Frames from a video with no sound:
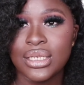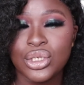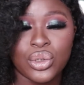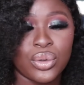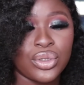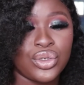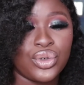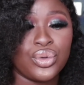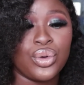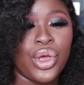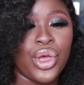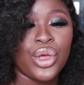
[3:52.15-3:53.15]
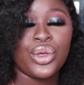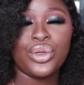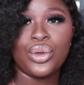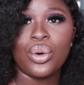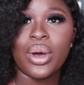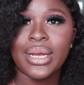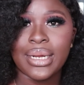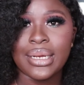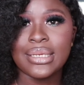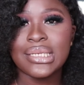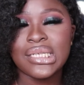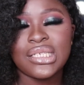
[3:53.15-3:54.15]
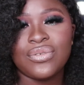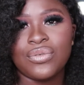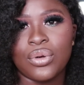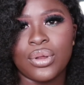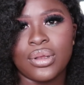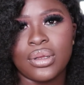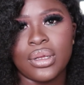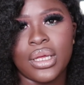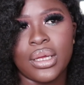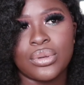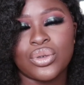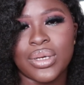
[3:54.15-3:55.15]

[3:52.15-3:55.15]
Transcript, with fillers: It shows you your analytics for the